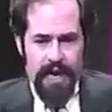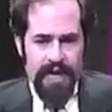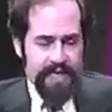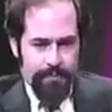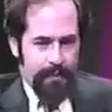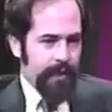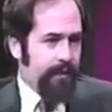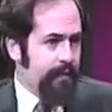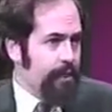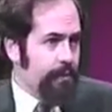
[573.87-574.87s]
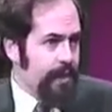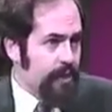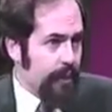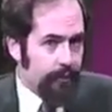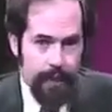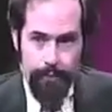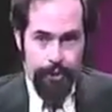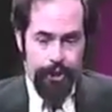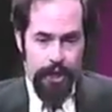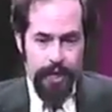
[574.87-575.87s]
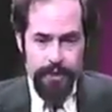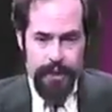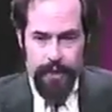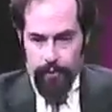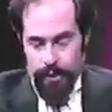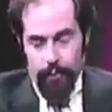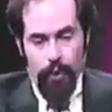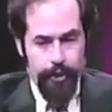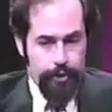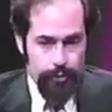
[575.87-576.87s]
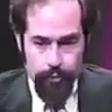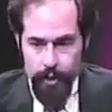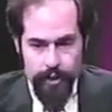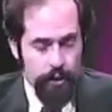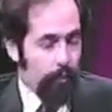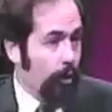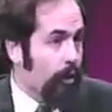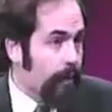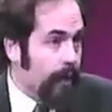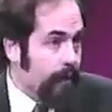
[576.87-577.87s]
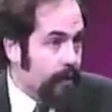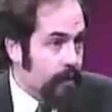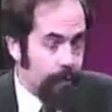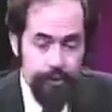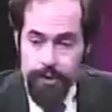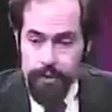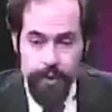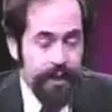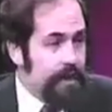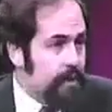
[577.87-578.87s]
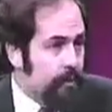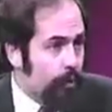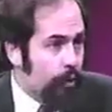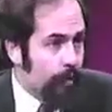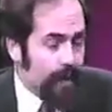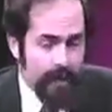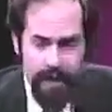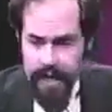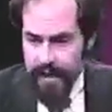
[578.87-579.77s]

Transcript: I didn't believe this myself. I was shocked. I wanted to hear more about it. I was delighted to hear more about it.